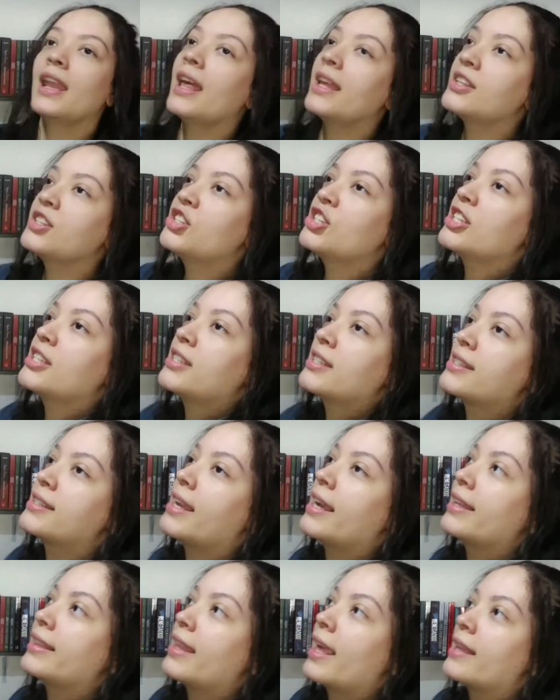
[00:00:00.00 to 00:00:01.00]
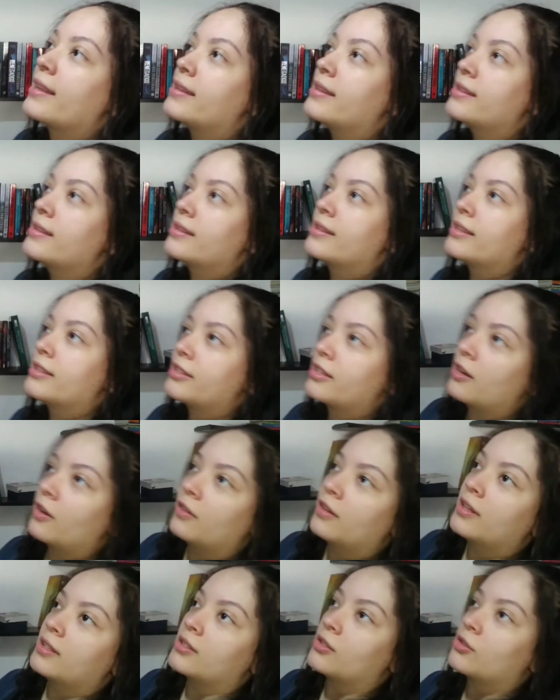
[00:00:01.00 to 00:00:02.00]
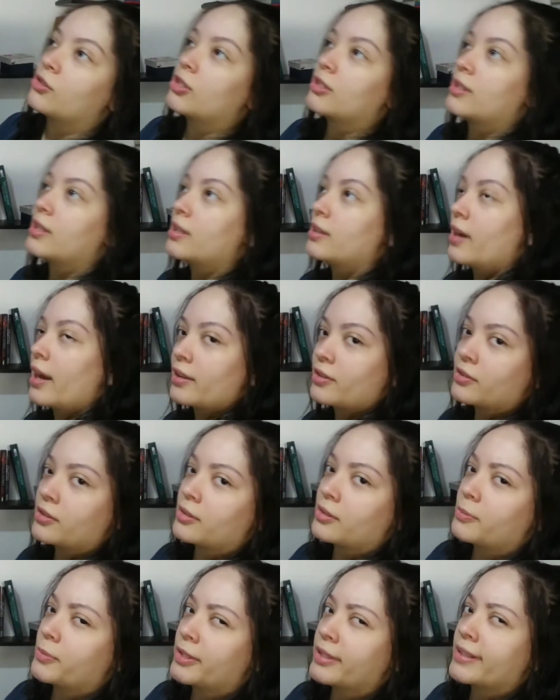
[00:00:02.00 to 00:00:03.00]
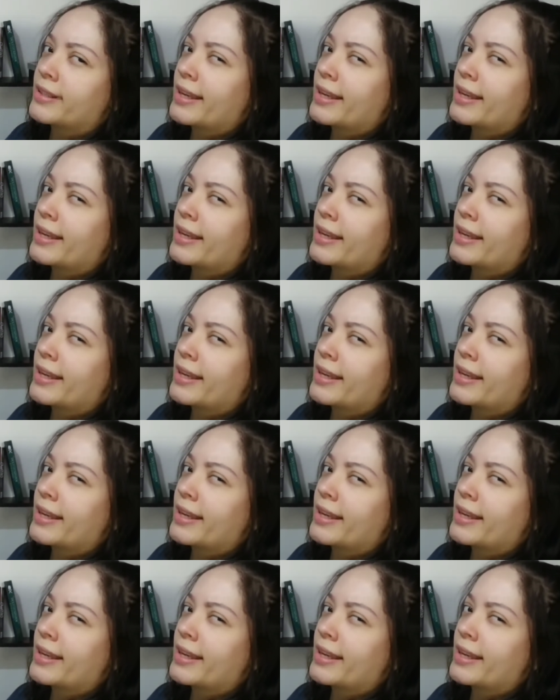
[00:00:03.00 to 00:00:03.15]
Let's just say that Disney Channel doesn't treat their actors pretty